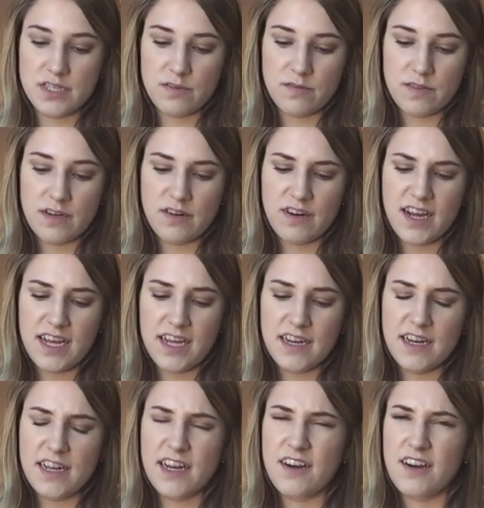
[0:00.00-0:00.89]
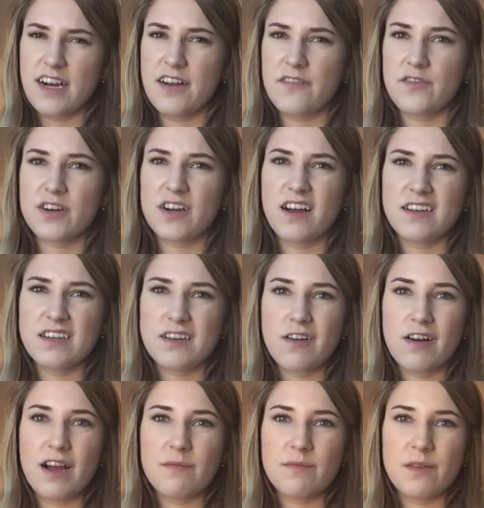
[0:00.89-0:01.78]
so they're not in here and I forgot to
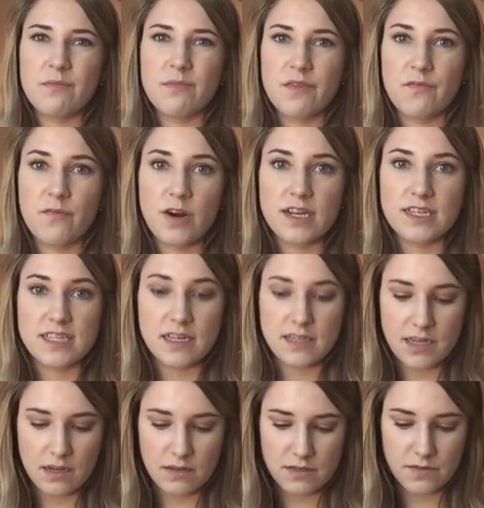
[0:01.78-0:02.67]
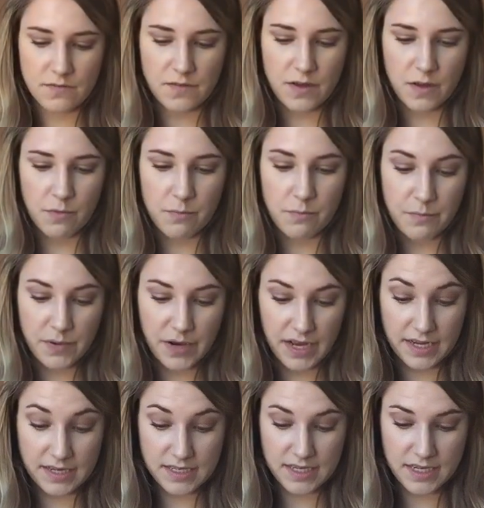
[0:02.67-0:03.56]
grab them before I sat down to film.
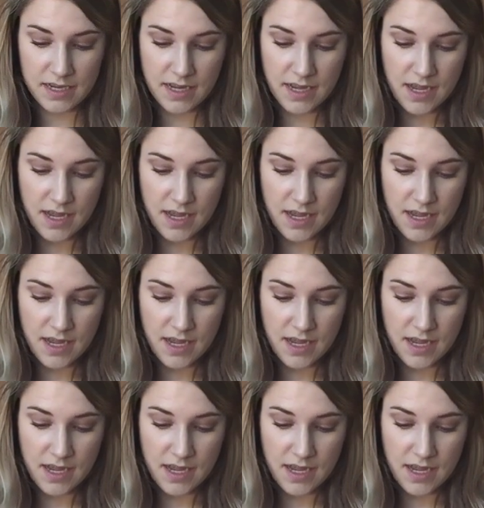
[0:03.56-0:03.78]
But